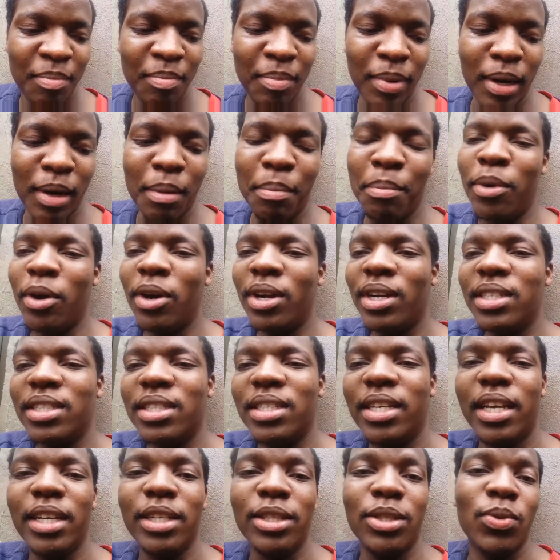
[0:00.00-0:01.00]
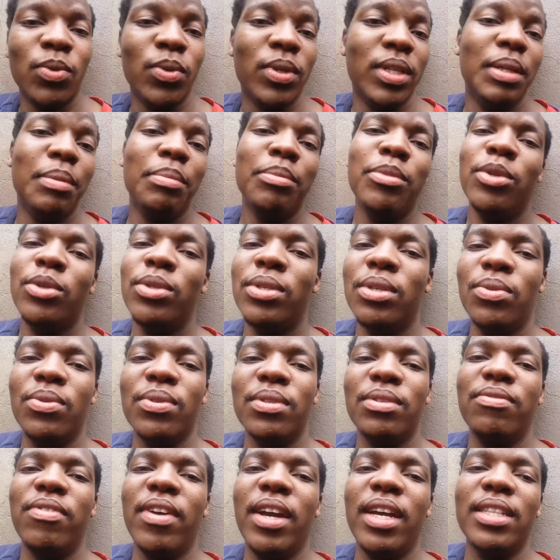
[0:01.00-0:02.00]
But a modern take to it. The music
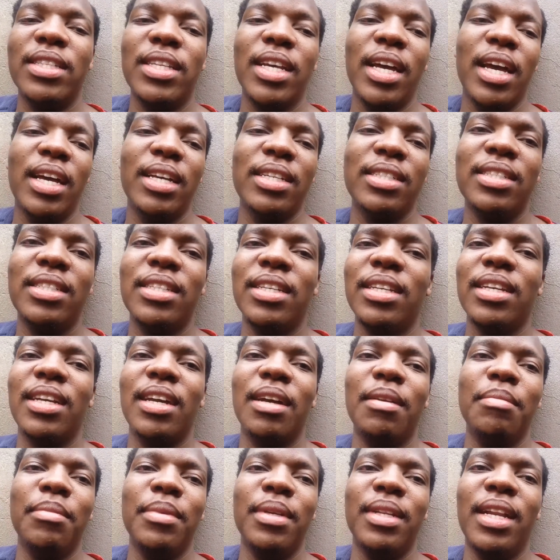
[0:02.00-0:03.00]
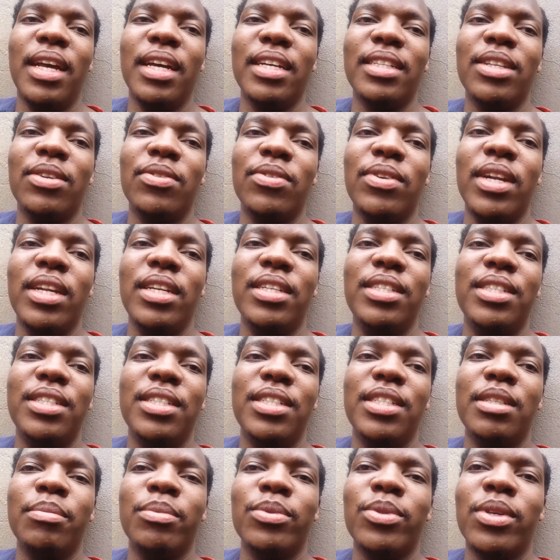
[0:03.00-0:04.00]
was fantastic. I mean, like, the
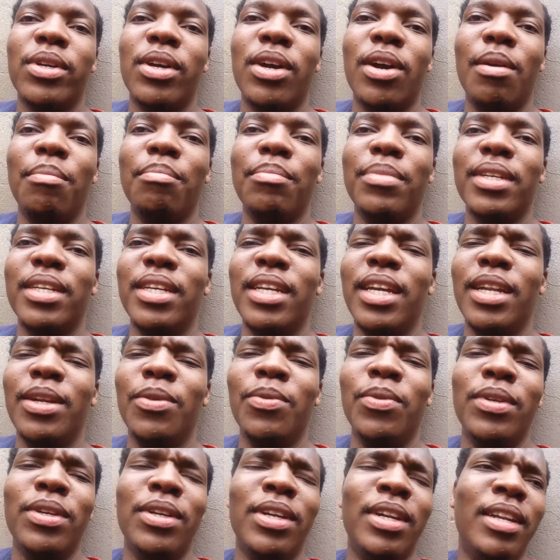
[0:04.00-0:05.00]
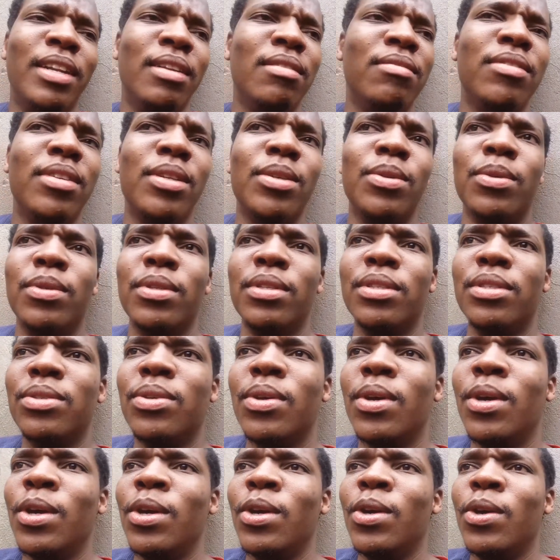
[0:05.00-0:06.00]
relationships were complicated when Olivia was
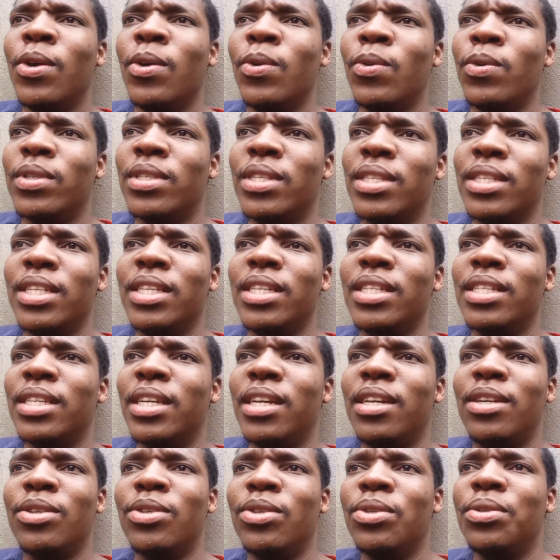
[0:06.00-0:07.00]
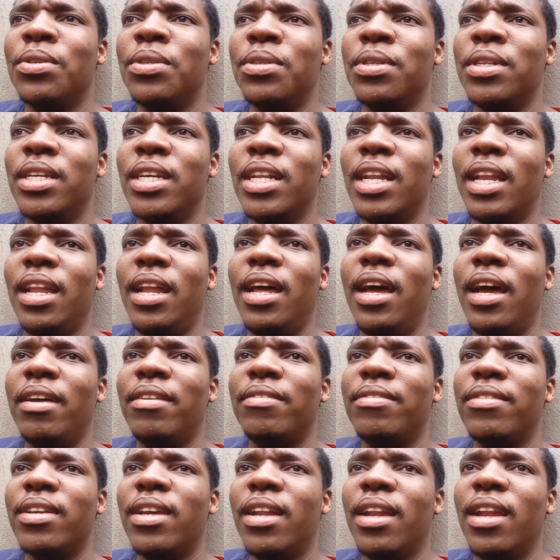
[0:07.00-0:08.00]
Caesar and Rudy
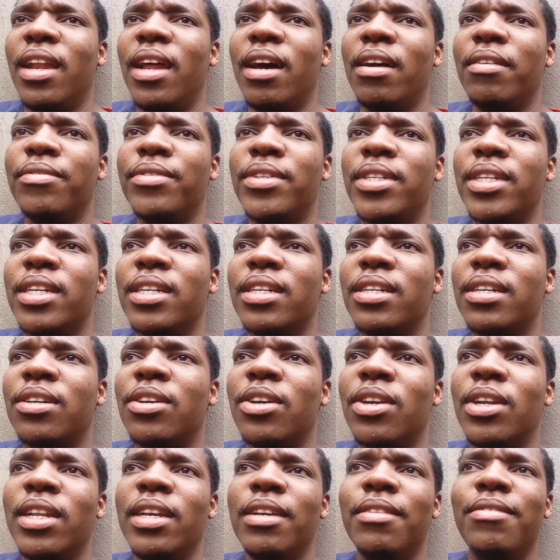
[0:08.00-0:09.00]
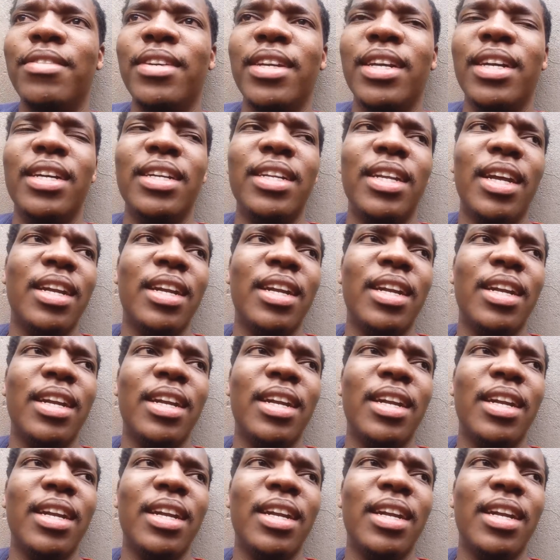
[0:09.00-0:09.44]
loved Olivia.